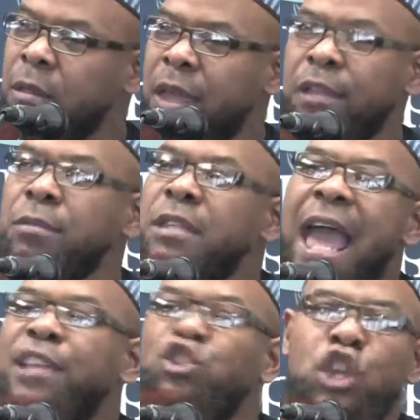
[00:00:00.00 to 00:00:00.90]
in
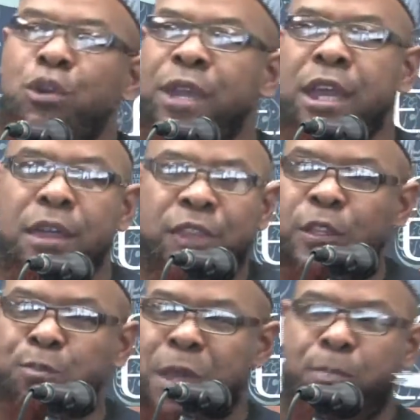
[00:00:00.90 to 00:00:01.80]
Nigeria,
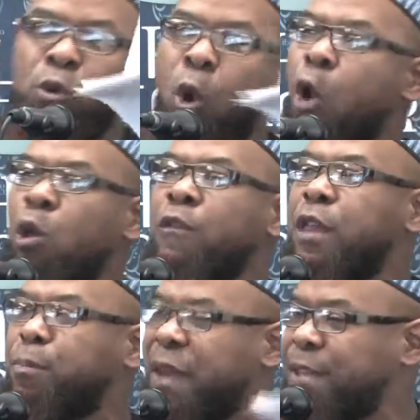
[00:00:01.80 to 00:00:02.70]
these people all over
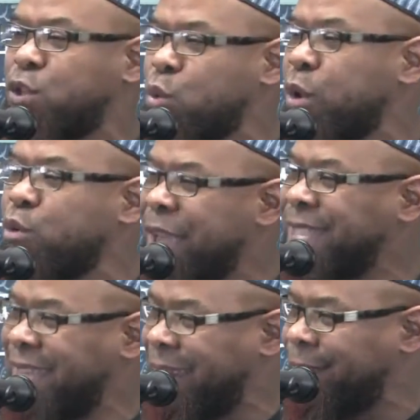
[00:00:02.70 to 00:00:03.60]
the place doing
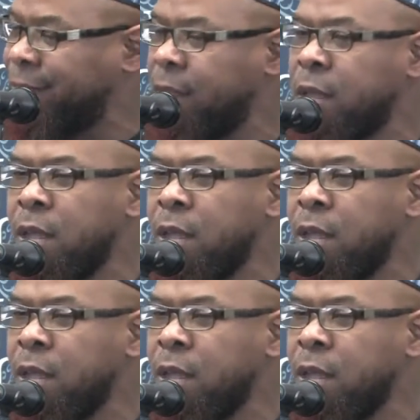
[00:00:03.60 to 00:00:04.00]
craziness.